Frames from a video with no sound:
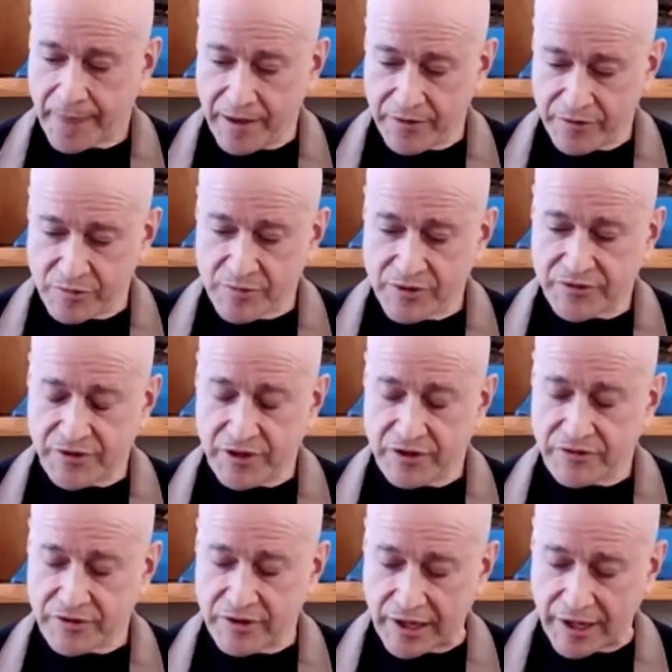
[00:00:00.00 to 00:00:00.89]
Intimacy
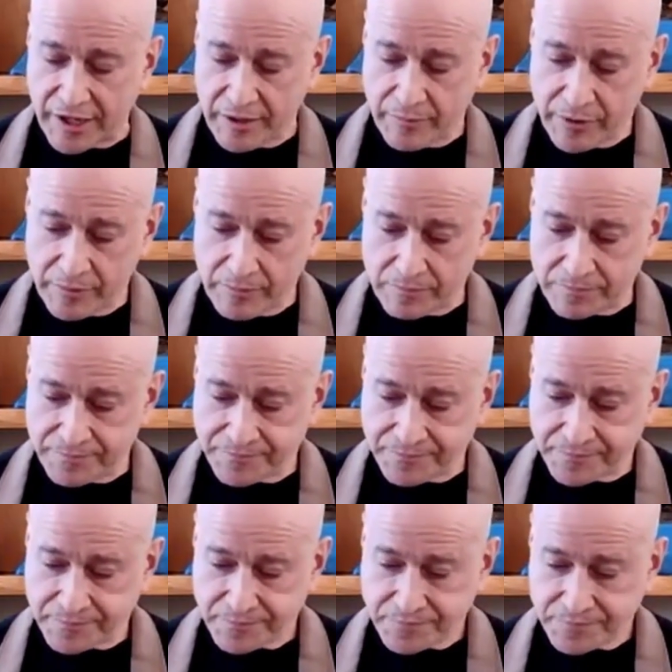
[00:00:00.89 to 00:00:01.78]
is enlightenment.
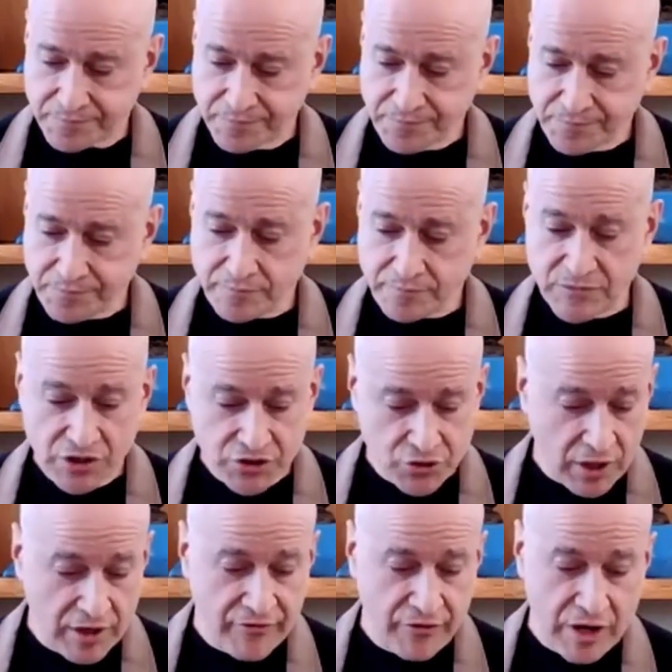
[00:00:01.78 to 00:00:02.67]

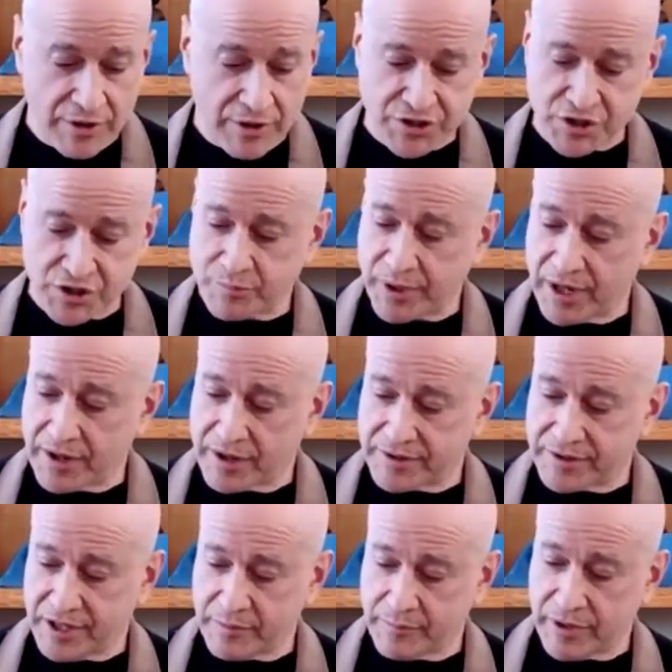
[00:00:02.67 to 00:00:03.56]
So I very much aspire to
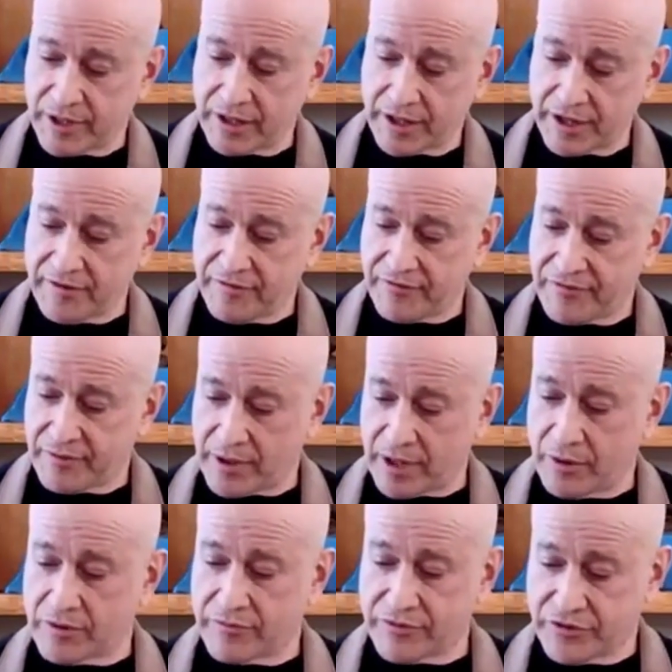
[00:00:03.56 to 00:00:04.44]
take my life
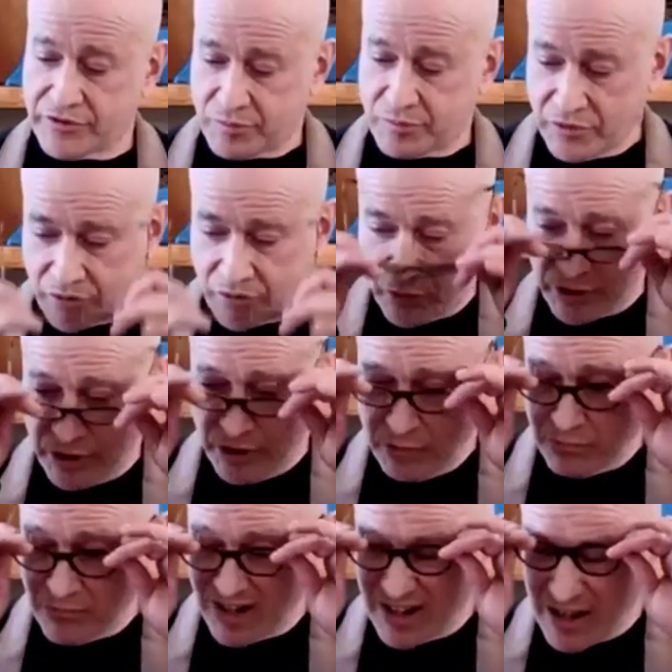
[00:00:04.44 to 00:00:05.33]
out of the Smithsonian.